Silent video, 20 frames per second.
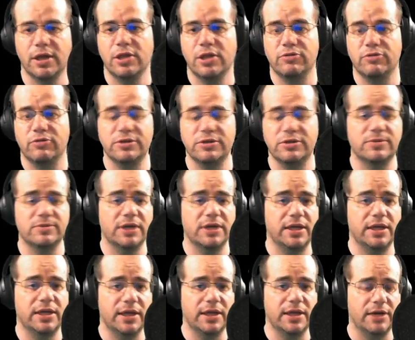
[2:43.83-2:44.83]
The reason I'm
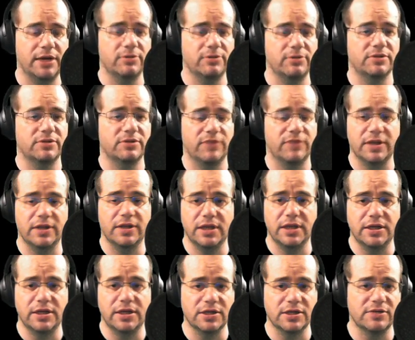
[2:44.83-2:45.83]
taking yellow is the fact that he
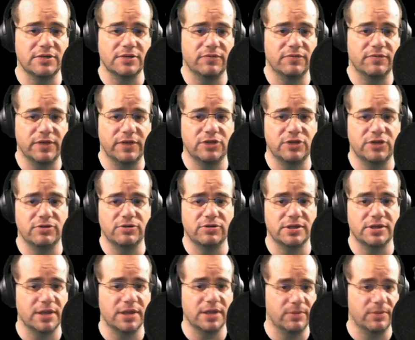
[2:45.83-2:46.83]
doesn't feature in the
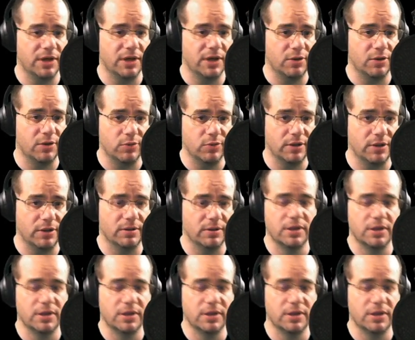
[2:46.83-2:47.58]
same colour wheel.